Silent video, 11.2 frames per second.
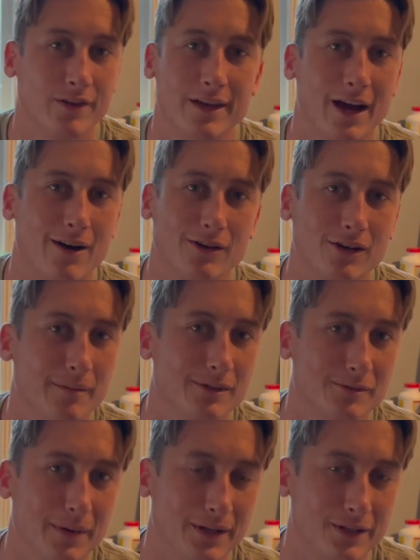the outcome has
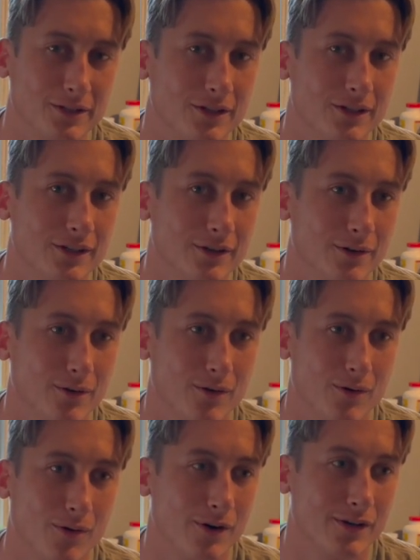been good
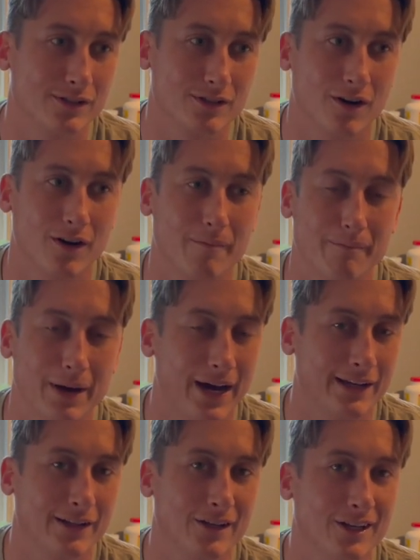or it's gone
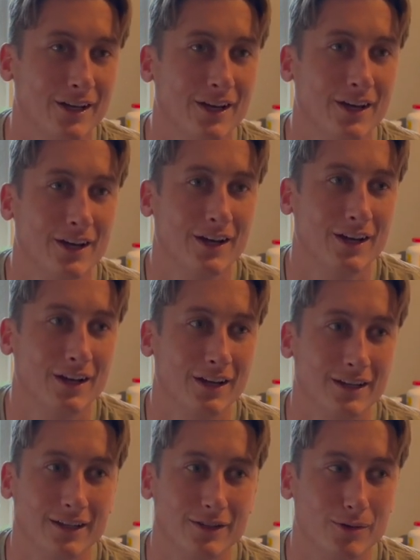badly,
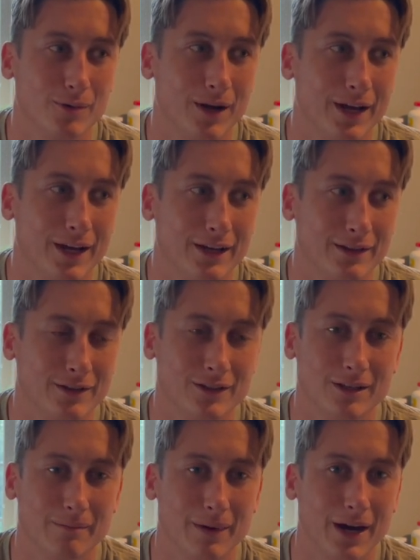either way,
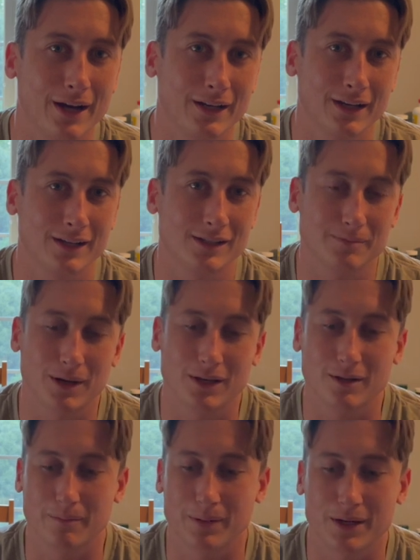looking back, it has been
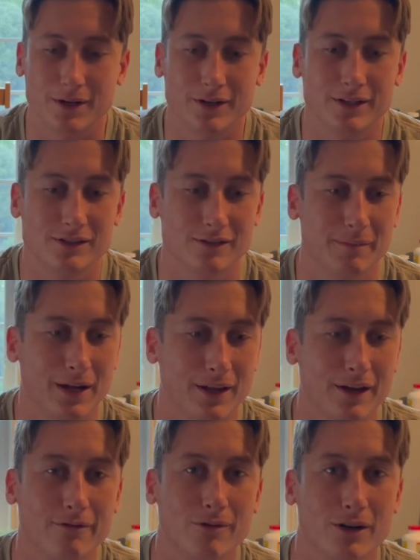the periods of my
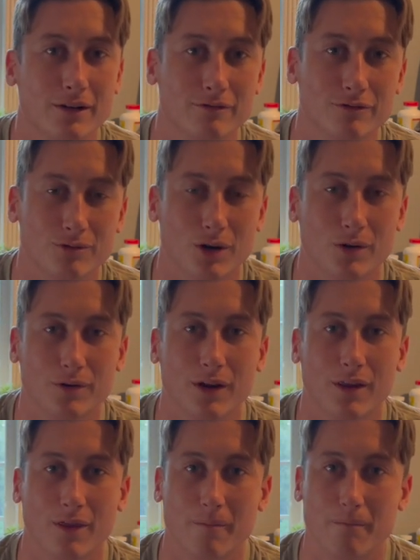life where I've grown
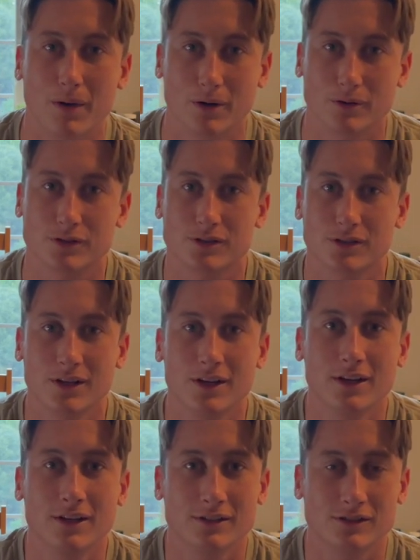the most.
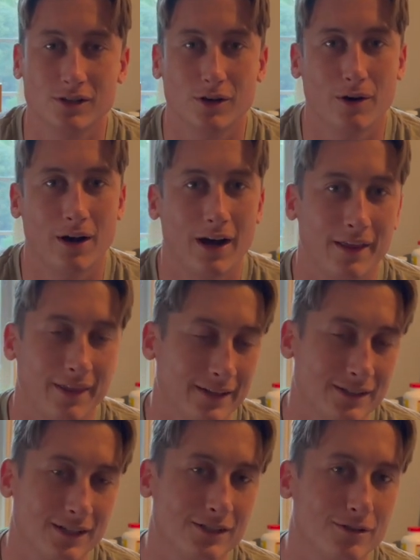So
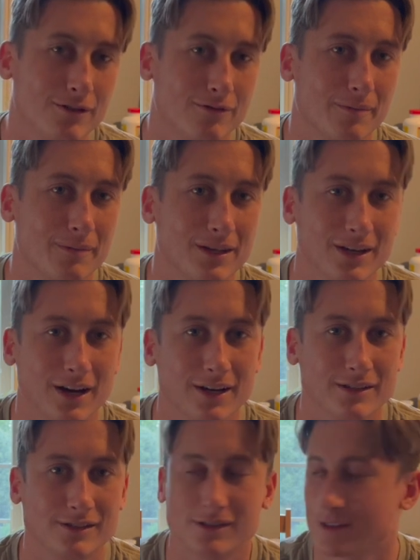that's gonna do it for me,
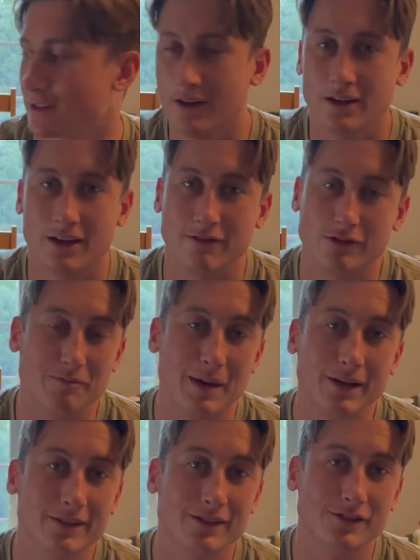guys. If you've
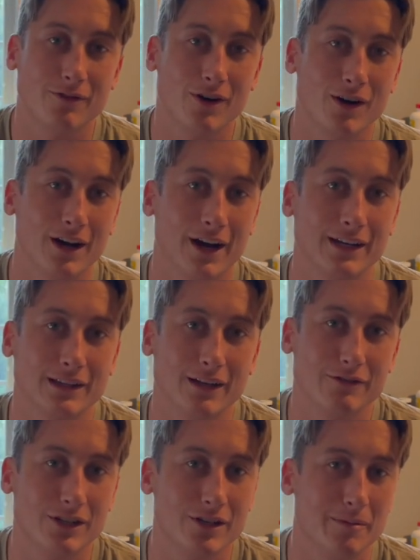made it this far, I'd love
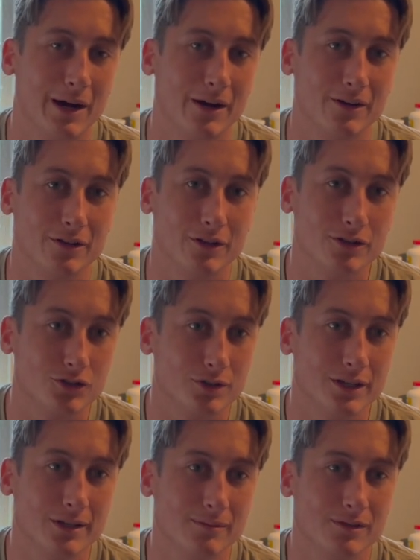to hear about your
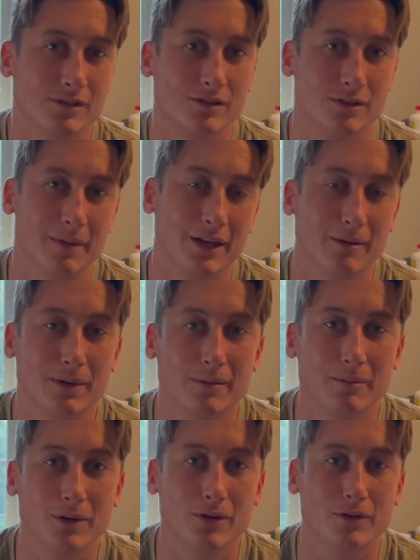dreams to make a big
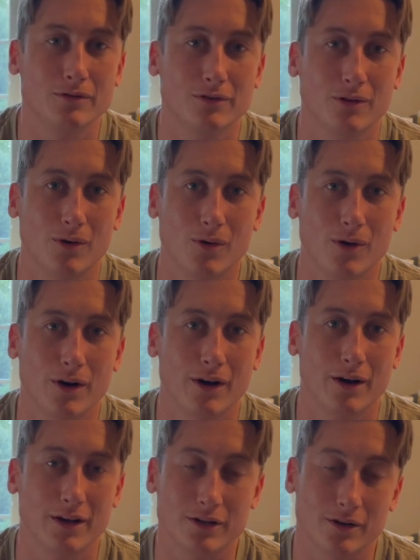move
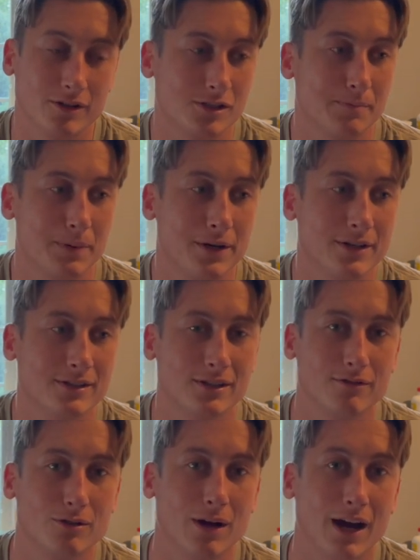or your experience
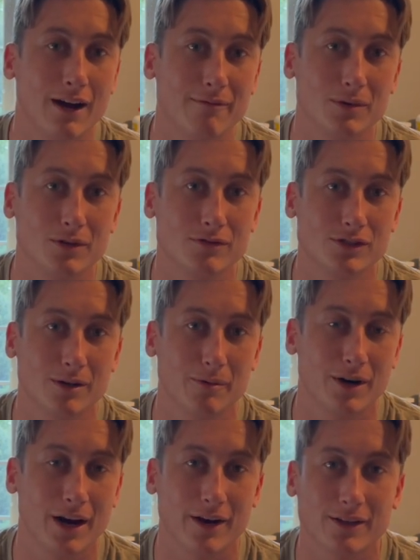if you have moved
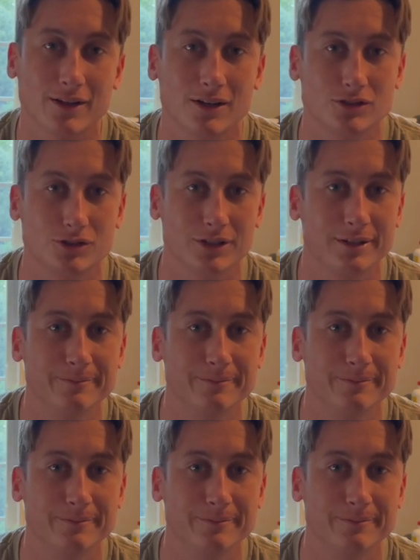somewhere out of the country.